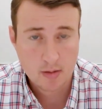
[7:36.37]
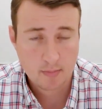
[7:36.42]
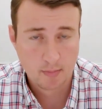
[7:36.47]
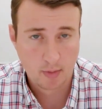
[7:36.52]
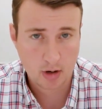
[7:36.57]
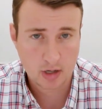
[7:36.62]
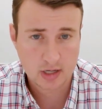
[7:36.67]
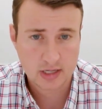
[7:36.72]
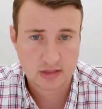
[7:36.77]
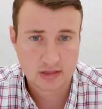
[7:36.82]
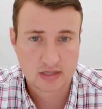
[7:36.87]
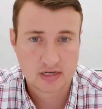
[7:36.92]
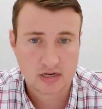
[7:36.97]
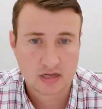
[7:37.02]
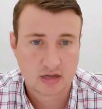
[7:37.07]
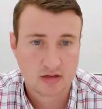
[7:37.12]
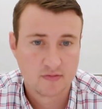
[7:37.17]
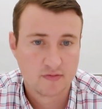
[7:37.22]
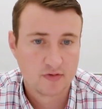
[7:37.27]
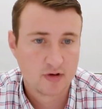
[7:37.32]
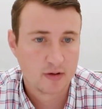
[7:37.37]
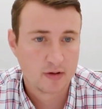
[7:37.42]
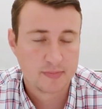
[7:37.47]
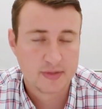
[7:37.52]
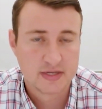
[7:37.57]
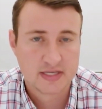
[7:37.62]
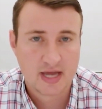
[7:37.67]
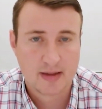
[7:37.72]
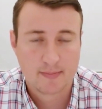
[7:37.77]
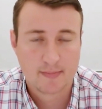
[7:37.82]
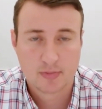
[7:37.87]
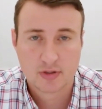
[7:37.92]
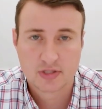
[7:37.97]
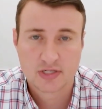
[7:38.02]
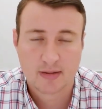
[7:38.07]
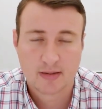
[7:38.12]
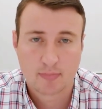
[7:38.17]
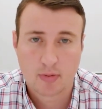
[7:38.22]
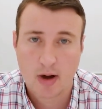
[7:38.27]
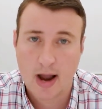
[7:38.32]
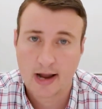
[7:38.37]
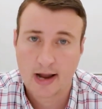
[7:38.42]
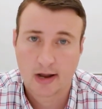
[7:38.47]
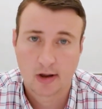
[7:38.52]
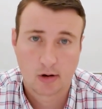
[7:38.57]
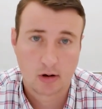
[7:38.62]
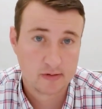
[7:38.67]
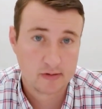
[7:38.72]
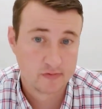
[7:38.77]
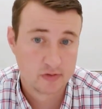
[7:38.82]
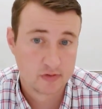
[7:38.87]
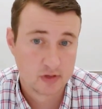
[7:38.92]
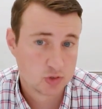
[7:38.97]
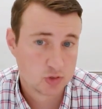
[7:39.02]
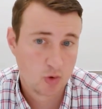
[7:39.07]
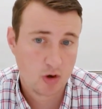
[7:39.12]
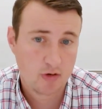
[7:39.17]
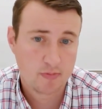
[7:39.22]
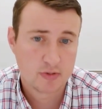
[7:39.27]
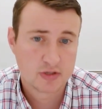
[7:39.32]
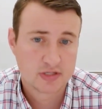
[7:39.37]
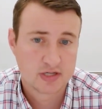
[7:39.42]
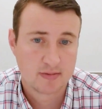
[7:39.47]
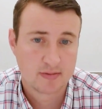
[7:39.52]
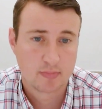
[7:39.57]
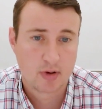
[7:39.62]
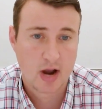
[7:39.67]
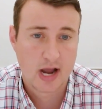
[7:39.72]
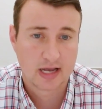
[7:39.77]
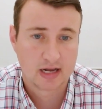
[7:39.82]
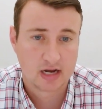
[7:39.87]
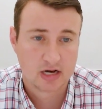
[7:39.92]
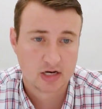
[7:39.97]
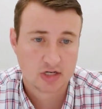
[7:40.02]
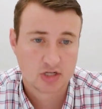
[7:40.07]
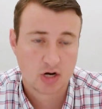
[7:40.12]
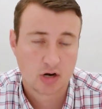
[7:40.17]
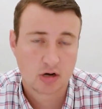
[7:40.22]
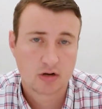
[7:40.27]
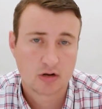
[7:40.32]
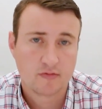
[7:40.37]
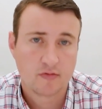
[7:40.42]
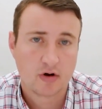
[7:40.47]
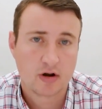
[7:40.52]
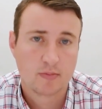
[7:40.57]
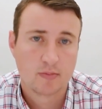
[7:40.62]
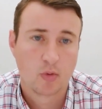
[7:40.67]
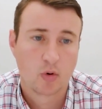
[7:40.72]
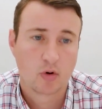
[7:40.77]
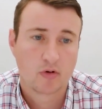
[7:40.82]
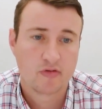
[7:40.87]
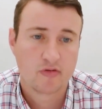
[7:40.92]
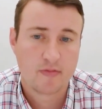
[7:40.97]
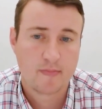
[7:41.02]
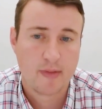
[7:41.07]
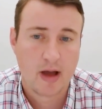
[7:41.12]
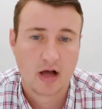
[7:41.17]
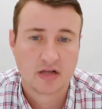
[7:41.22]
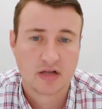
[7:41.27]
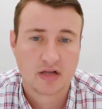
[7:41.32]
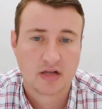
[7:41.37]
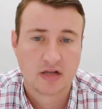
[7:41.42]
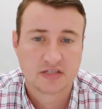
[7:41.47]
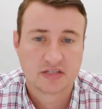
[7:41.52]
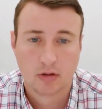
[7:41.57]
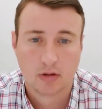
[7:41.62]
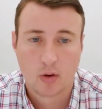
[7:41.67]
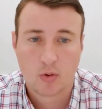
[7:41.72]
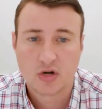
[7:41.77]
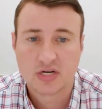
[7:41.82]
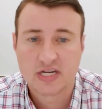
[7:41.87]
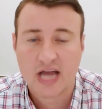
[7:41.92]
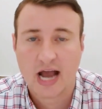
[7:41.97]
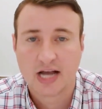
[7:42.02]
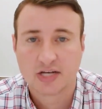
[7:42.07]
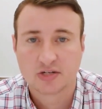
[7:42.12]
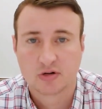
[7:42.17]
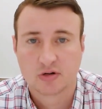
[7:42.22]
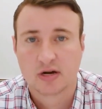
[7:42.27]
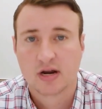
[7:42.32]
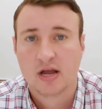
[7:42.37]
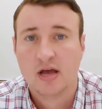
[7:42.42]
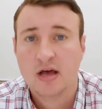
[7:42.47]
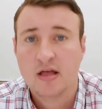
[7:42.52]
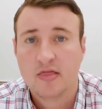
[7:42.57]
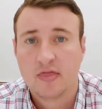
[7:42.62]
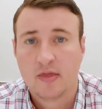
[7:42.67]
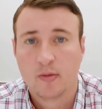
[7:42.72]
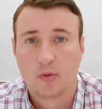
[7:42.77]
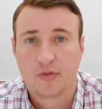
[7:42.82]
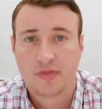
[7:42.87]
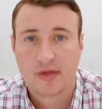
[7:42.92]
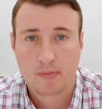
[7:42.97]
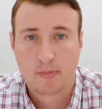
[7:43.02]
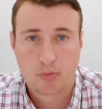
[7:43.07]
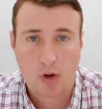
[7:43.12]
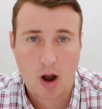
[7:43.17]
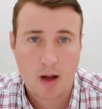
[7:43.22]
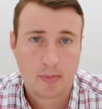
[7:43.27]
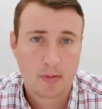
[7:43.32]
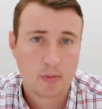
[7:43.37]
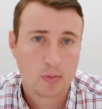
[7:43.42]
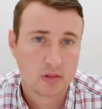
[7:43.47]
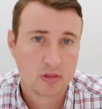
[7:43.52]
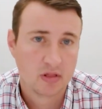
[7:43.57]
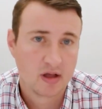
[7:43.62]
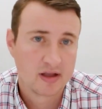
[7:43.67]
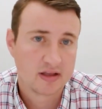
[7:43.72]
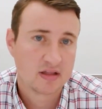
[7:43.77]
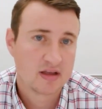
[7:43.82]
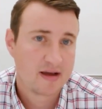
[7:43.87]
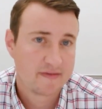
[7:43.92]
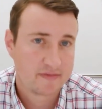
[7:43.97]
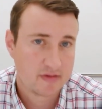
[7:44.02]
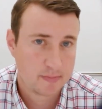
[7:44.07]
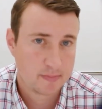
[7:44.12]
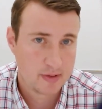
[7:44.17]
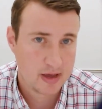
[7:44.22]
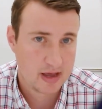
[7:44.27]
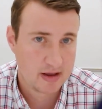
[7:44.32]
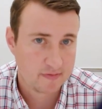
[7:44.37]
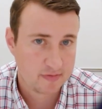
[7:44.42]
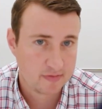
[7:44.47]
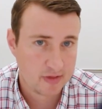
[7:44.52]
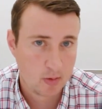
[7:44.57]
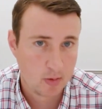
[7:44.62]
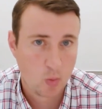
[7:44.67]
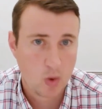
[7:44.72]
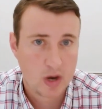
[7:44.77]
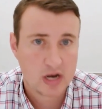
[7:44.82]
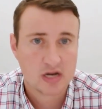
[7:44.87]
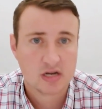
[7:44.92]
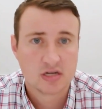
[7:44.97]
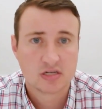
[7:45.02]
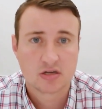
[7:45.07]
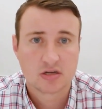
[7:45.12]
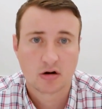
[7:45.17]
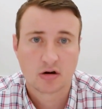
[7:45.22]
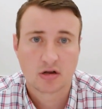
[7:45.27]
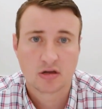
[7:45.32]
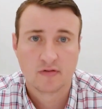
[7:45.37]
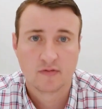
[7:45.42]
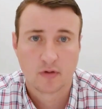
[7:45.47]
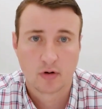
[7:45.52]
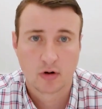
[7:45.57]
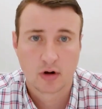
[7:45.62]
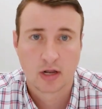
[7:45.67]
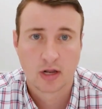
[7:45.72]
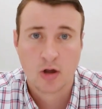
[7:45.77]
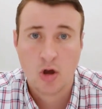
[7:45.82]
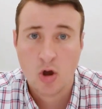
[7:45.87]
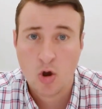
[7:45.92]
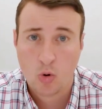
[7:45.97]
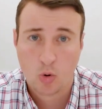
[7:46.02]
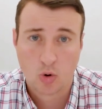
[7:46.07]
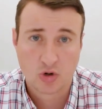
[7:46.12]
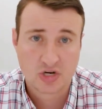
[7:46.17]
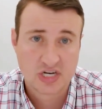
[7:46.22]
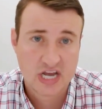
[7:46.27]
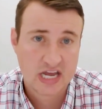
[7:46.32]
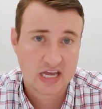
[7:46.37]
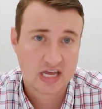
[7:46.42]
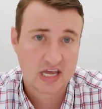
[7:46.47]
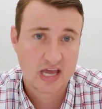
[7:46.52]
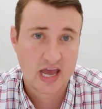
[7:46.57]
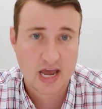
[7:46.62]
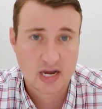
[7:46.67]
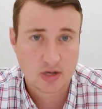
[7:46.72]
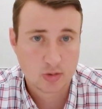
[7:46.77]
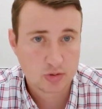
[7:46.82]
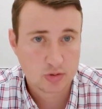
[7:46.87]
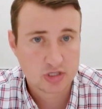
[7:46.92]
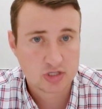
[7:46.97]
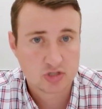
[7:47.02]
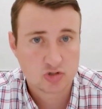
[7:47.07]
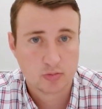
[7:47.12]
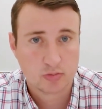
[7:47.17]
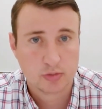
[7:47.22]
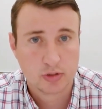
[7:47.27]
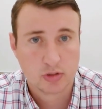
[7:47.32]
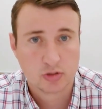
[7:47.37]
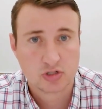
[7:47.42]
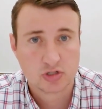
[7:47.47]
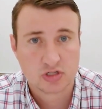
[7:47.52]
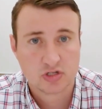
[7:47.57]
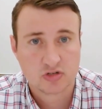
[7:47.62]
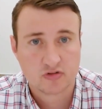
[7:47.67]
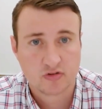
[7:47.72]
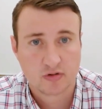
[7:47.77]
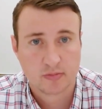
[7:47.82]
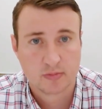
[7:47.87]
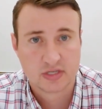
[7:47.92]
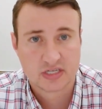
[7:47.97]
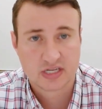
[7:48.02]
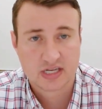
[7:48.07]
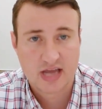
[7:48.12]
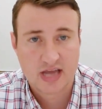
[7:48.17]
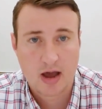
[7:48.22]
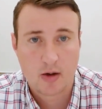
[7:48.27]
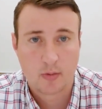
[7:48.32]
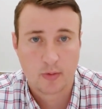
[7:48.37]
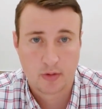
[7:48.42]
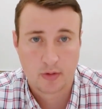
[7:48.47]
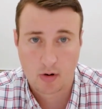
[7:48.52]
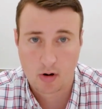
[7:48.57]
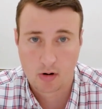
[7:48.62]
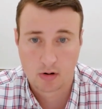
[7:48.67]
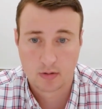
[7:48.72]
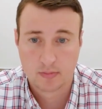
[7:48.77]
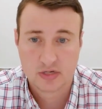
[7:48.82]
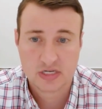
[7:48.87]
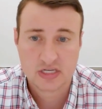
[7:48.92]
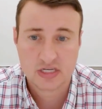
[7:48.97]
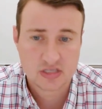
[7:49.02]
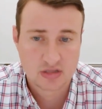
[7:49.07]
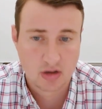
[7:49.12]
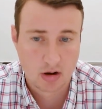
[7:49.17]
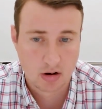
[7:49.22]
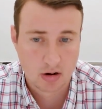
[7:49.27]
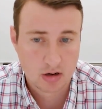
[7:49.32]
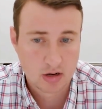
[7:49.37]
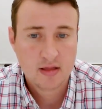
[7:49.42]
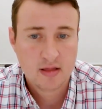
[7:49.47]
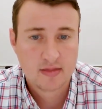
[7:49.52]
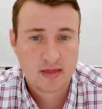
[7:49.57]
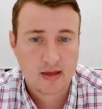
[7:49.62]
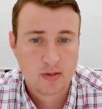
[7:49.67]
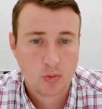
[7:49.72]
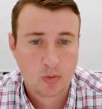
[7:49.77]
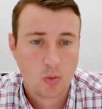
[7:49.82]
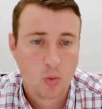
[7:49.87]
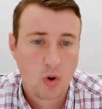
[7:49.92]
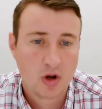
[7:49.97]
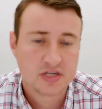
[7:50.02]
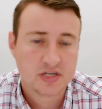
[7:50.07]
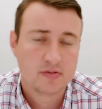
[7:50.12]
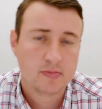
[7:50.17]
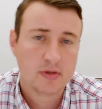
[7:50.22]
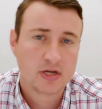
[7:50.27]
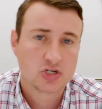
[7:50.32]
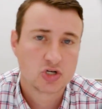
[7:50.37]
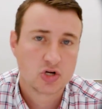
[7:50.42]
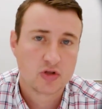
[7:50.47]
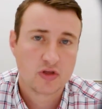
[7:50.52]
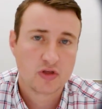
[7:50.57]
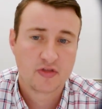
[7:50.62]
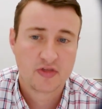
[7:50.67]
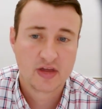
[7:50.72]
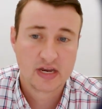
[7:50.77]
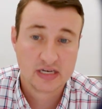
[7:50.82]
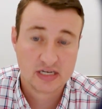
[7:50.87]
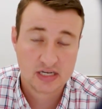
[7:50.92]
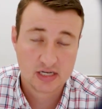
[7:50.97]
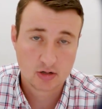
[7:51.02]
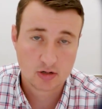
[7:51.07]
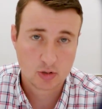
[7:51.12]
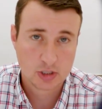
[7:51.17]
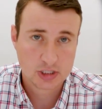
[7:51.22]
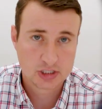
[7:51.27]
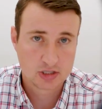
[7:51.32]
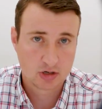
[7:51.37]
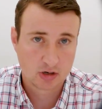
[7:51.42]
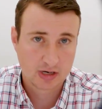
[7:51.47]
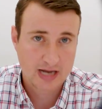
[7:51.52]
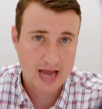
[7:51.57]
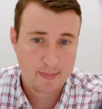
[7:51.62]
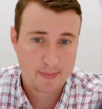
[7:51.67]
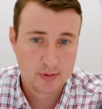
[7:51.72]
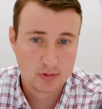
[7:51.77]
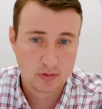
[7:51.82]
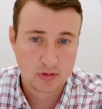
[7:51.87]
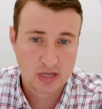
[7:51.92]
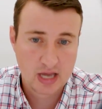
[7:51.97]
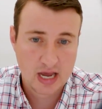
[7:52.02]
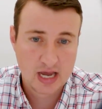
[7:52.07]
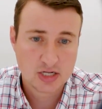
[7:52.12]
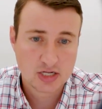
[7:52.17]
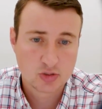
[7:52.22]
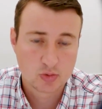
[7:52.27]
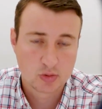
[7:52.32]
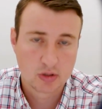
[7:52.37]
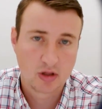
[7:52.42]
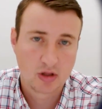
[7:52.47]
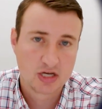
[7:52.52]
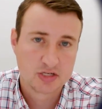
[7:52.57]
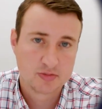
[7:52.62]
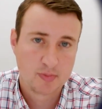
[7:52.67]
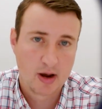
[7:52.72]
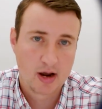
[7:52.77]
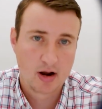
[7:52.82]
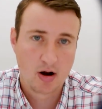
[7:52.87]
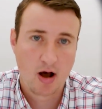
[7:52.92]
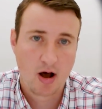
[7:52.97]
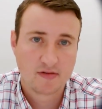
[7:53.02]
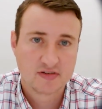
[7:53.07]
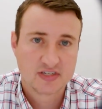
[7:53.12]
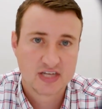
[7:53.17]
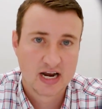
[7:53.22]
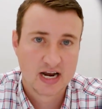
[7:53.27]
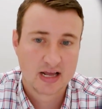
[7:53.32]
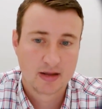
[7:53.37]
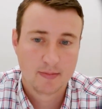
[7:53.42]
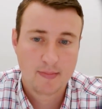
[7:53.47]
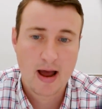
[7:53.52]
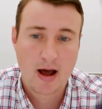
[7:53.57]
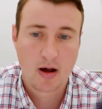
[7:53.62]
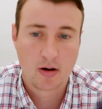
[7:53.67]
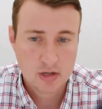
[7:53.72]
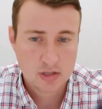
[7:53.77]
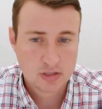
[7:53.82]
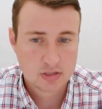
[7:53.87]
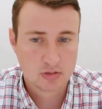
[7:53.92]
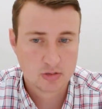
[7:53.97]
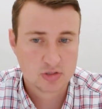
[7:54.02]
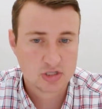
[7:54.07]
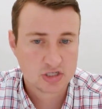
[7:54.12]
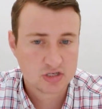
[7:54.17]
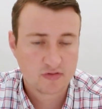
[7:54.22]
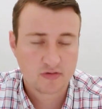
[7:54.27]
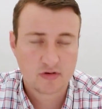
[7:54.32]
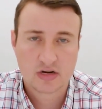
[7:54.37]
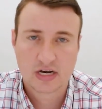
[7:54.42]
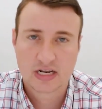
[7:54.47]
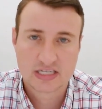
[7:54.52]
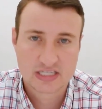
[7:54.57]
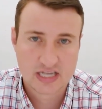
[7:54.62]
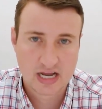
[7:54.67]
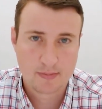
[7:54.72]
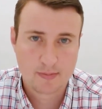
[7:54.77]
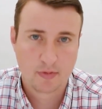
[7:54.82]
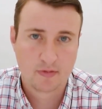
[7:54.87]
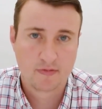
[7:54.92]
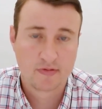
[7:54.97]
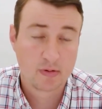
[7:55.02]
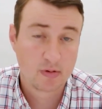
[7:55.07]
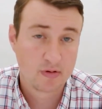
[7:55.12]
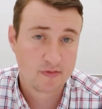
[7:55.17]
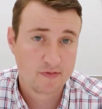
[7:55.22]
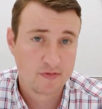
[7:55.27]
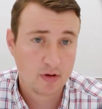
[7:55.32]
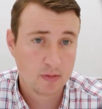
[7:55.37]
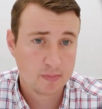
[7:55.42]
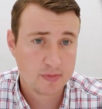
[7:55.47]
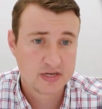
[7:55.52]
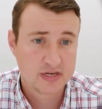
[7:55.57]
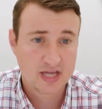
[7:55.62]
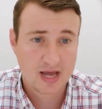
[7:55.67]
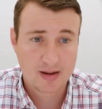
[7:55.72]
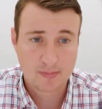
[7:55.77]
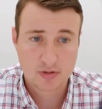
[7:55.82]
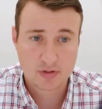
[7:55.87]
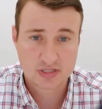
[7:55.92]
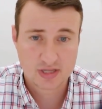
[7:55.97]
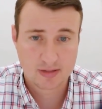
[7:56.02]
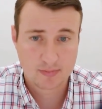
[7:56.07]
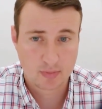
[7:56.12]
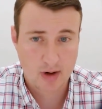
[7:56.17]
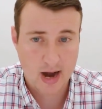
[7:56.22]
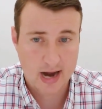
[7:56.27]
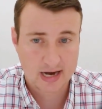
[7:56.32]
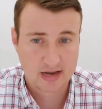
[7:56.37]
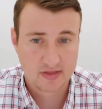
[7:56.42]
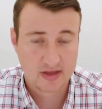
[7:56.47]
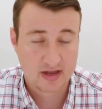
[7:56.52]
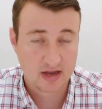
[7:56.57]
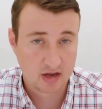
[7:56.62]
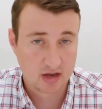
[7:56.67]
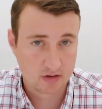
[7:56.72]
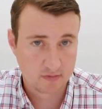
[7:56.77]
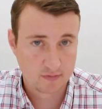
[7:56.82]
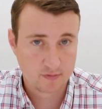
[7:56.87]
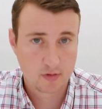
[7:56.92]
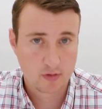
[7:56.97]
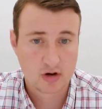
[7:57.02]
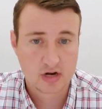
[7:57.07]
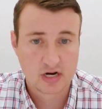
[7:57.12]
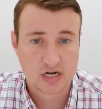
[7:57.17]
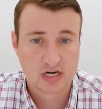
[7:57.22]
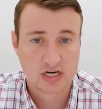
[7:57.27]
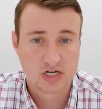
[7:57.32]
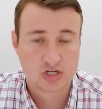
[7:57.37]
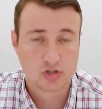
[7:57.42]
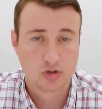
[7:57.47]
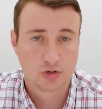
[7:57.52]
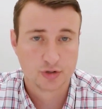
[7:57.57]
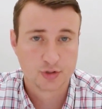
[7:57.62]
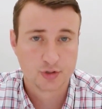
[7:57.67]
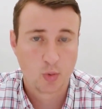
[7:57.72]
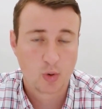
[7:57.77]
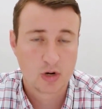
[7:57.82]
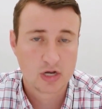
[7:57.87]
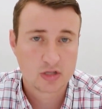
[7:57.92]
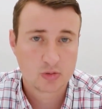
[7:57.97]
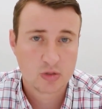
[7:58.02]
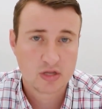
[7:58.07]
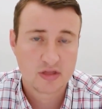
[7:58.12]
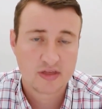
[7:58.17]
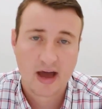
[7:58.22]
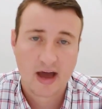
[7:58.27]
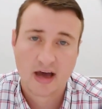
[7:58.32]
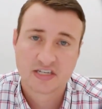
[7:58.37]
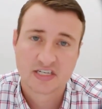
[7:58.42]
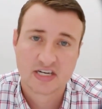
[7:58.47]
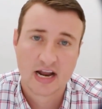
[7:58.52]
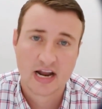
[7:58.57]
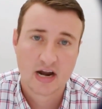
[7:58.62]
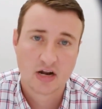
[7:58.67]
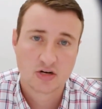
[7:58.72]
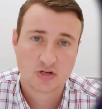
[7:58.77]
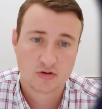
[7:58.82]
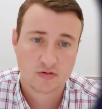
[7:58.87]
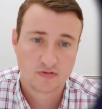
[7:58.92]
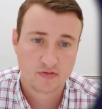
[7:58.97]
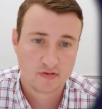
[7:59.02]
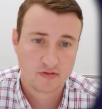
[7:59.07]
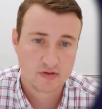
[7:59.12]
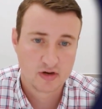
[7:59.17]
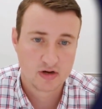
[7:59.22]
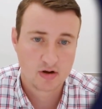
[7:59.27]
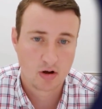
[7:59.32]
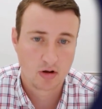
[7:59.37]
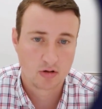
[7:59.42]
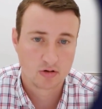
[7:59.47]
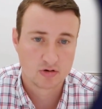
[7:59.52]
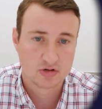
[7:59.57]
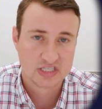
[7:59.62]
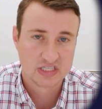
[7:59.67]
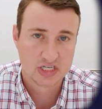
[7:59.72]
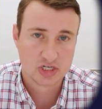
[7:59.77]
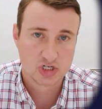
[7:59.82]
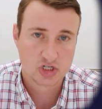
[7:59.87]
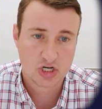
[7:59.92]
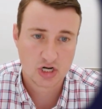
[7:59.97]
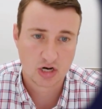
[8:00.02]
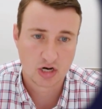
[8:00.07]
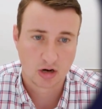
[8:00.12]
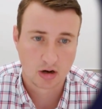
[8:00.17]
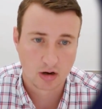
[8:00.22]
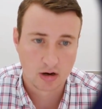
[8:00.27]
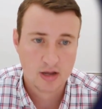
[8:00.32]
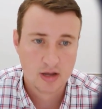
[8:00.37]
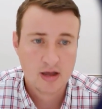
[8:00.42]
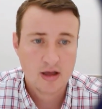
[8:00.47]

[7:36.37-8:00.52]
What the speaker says: Mark and Linda can fill up the 10% bracket or even the 12% bracket and start converting more of the balance at a lower tax rate than what they probably would likely have to pay if they waited to start converting or taking annual distributions from this account when their RMDs start. They would want to make sure that they decrease their capital gains realized by an offsetting amount. So just for an example, if they were to fill up the 10% bracket, they can convert an additional $23,850 this year.